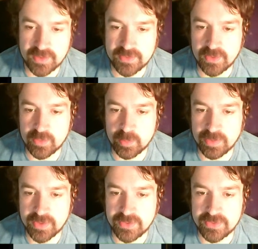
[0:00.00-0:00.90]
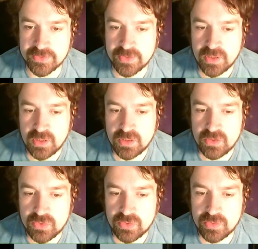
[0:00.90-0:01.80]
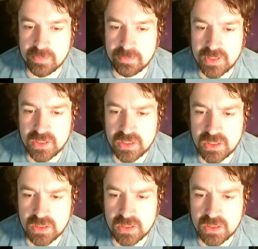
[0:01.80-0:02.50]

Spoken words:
other players. You shouldn't be